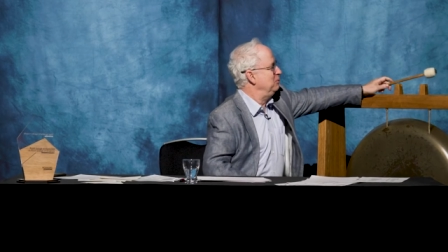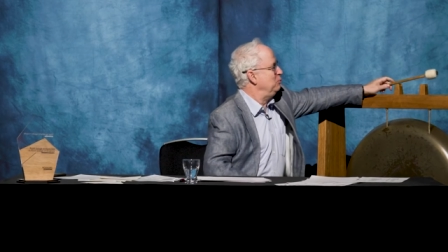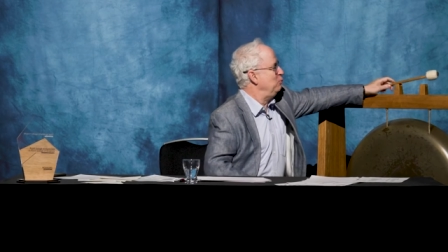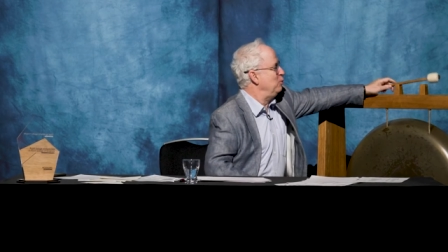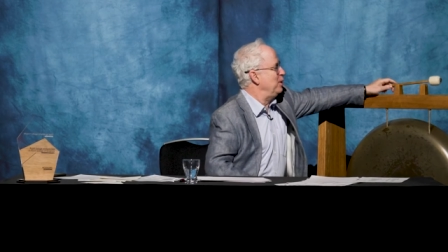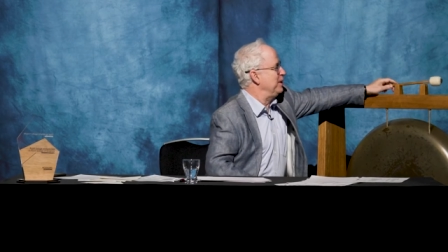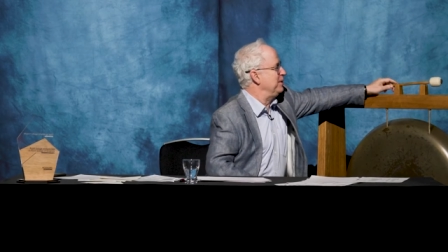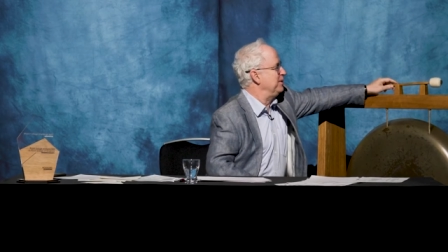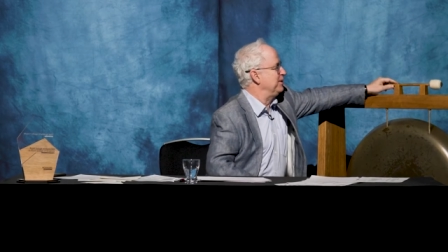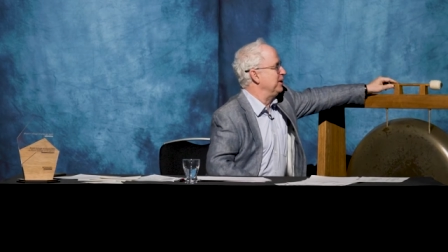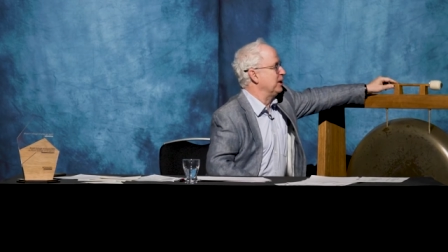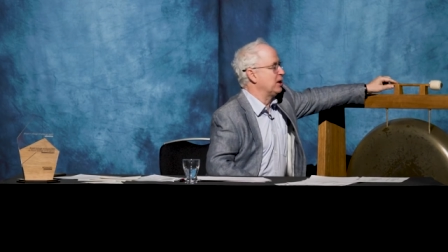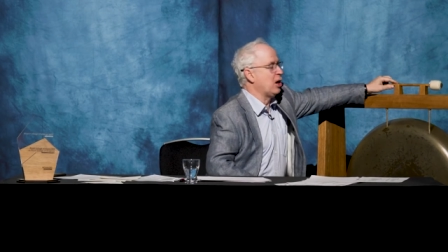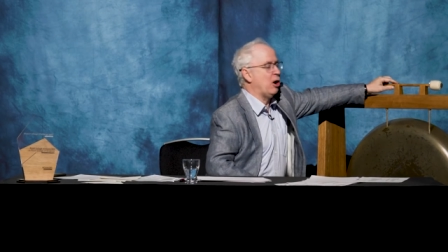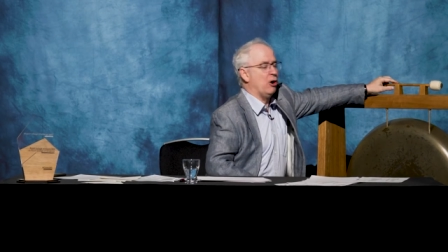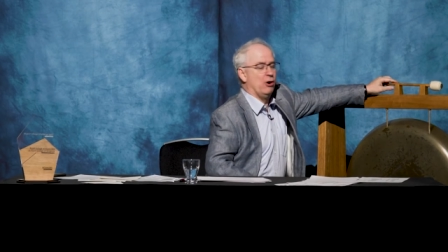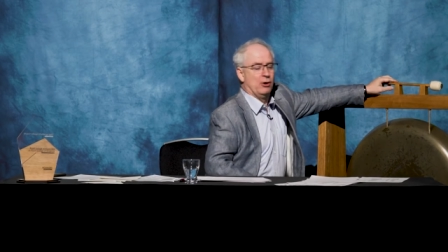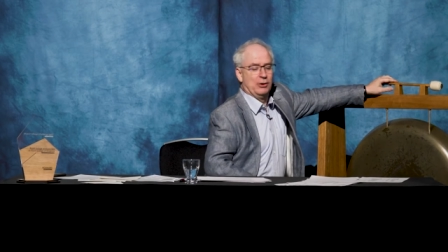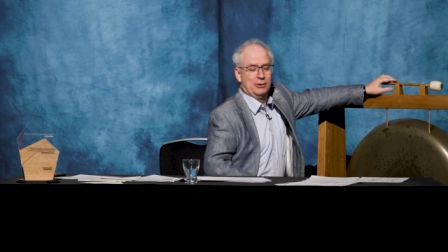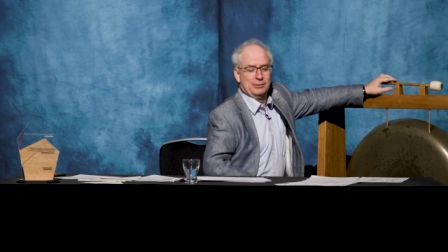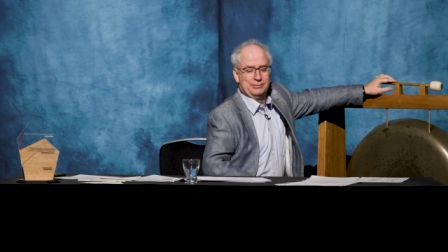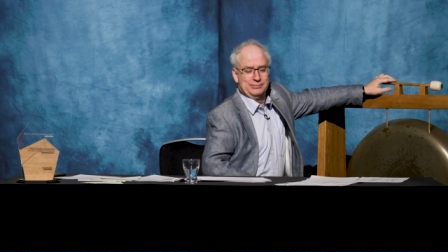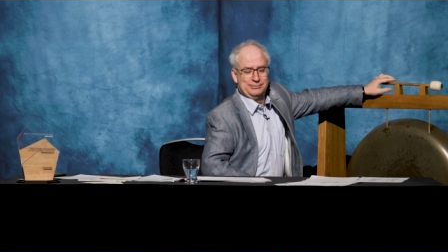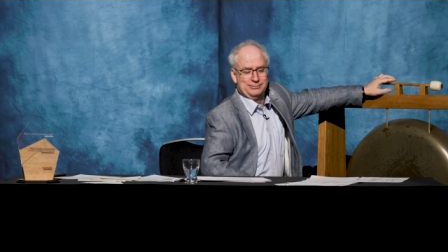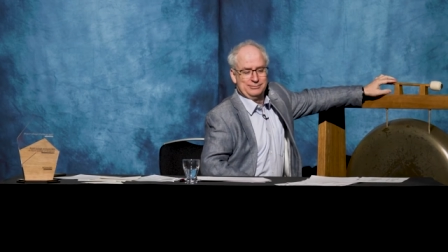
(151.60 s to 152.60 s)
with the
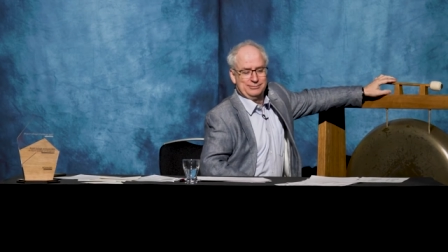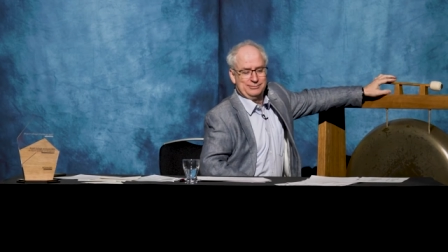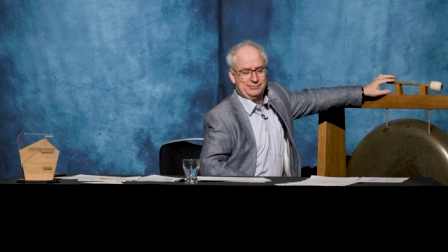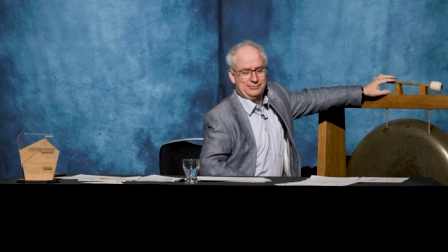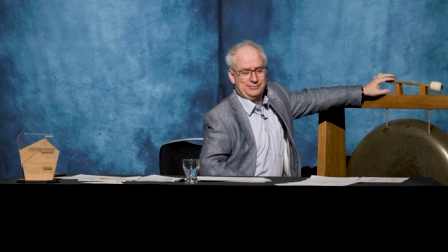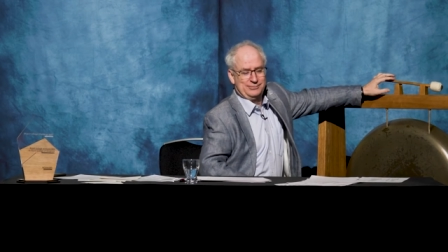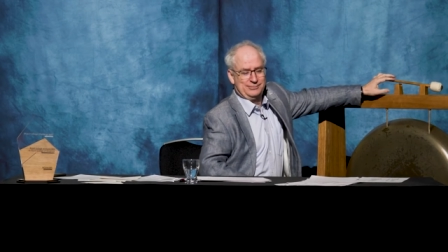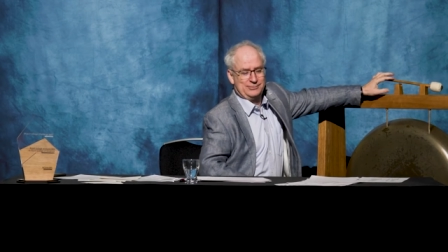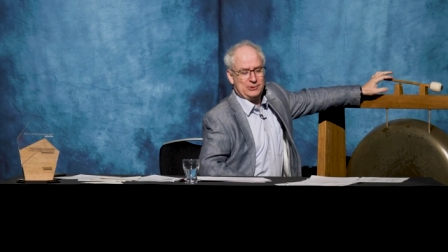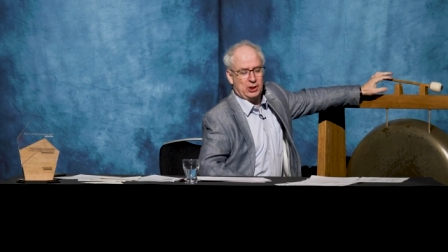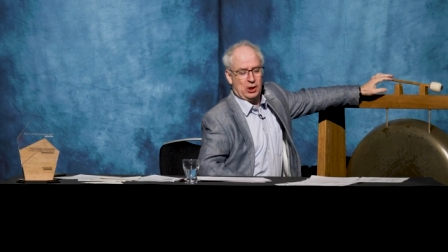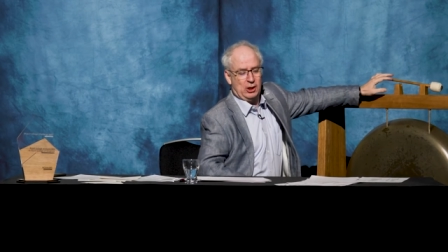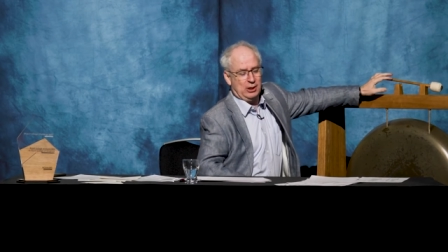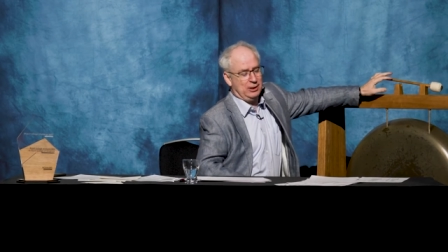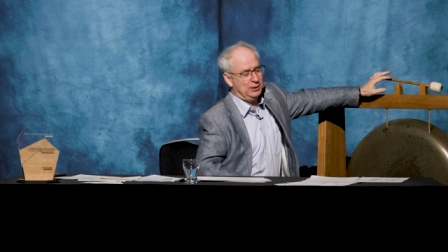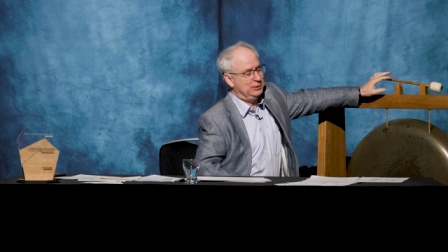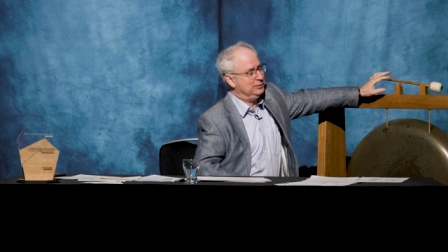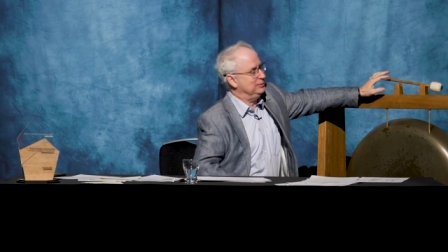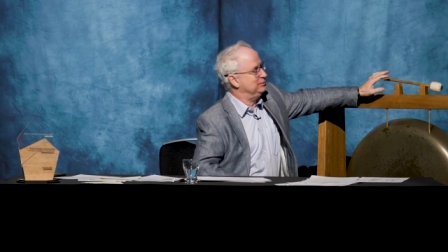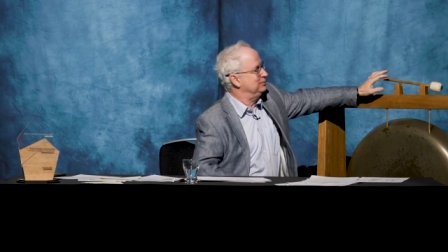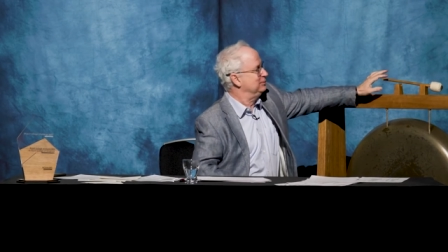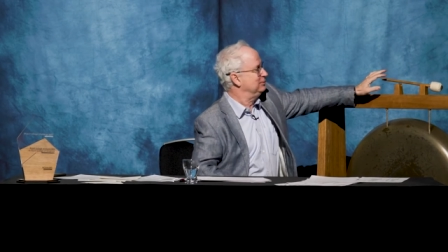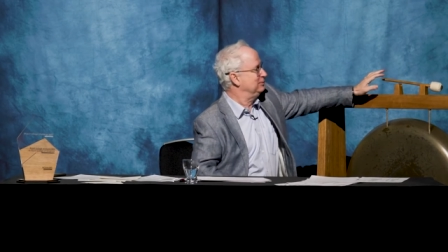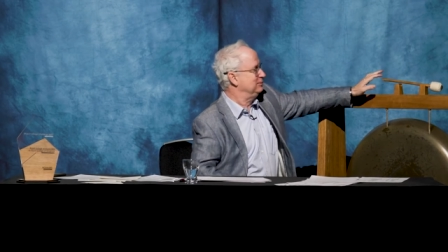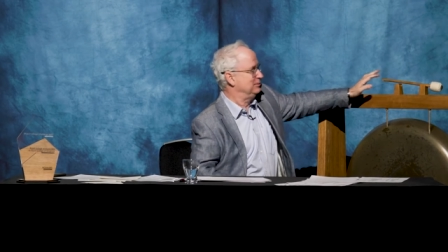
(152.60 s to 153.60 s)
gong.
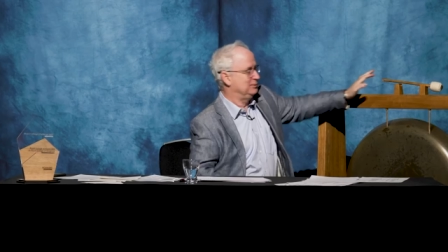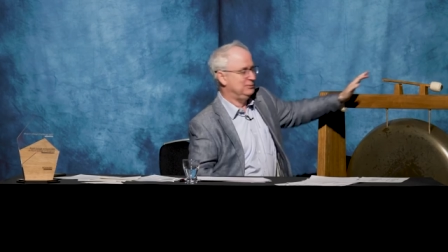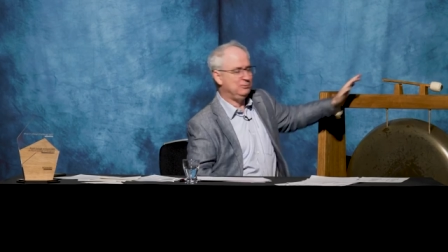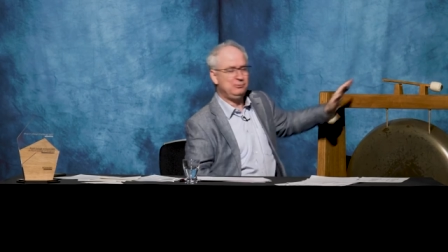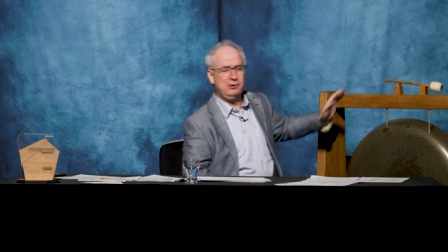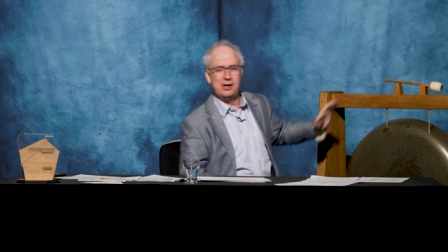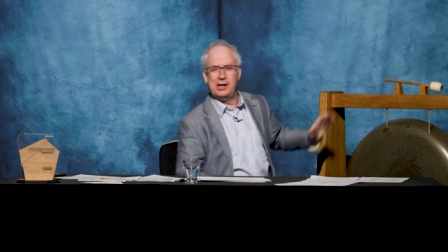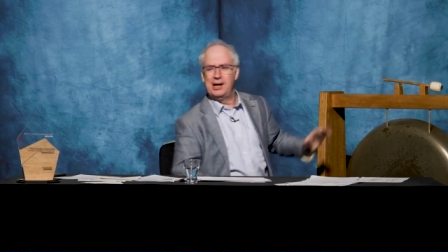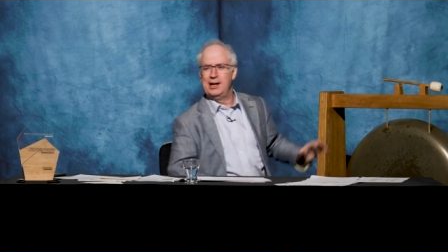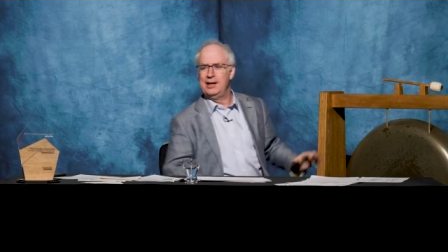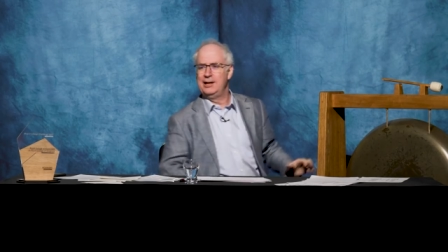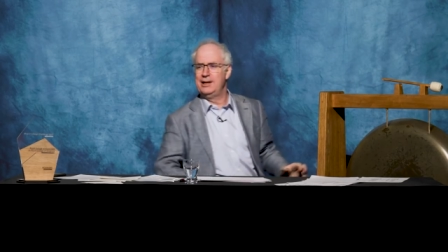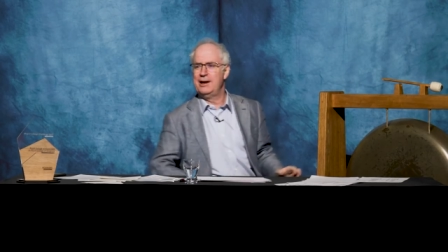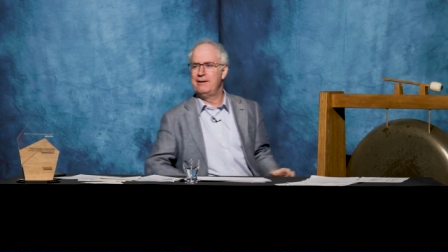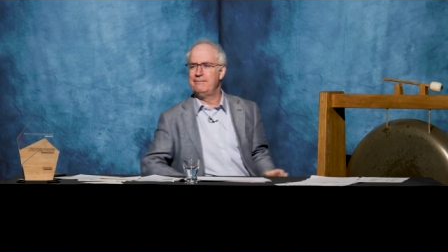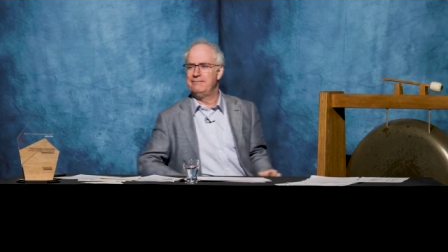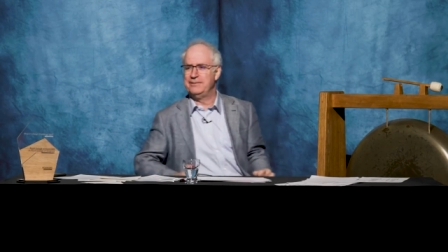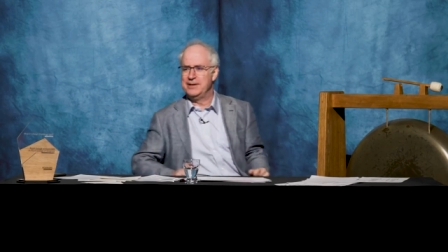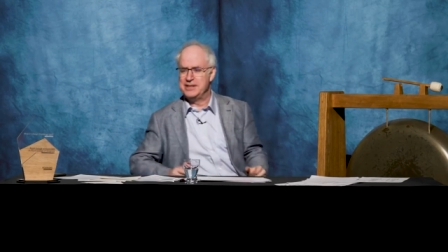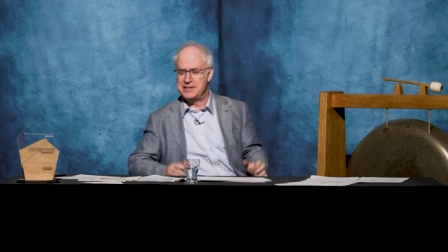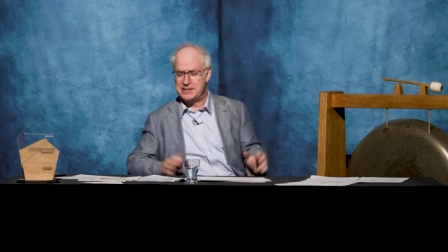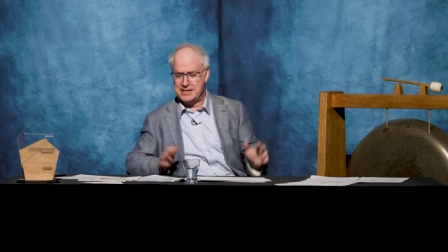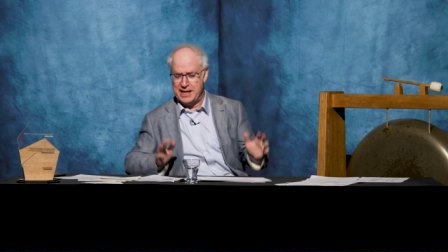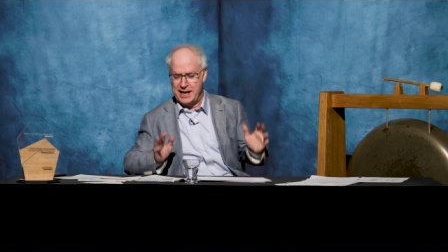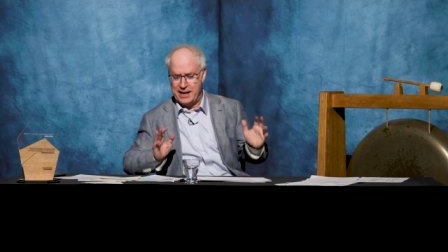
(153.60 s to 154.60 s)
Oh, what a
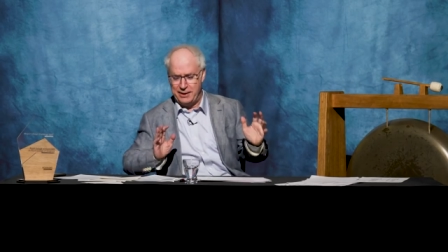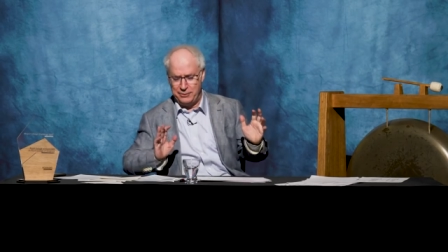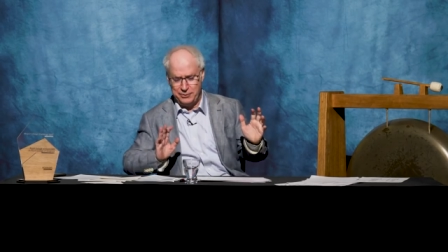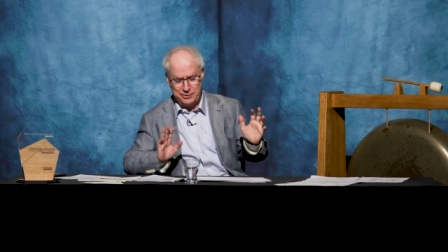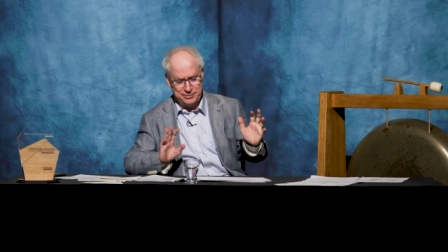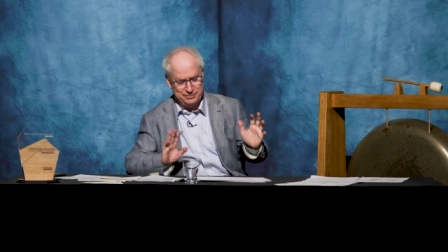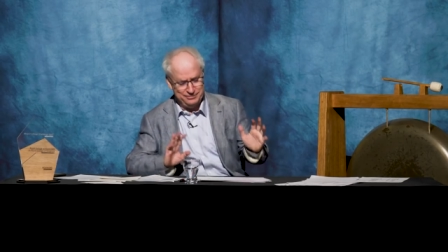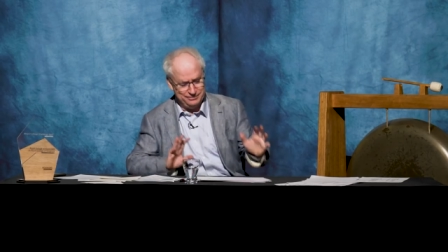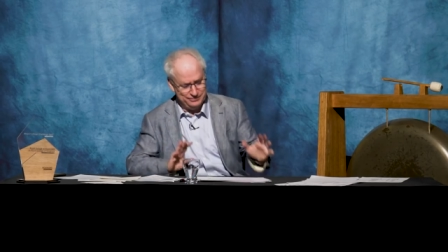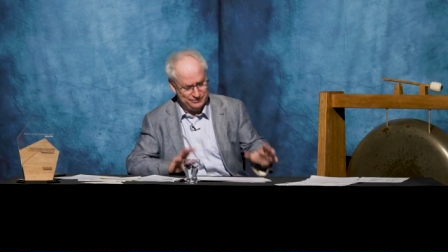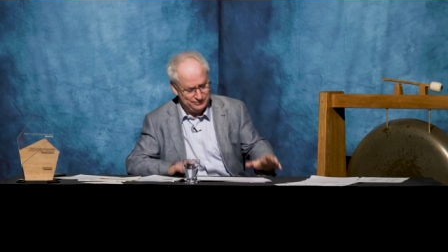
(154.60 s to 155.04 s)
lovely sound.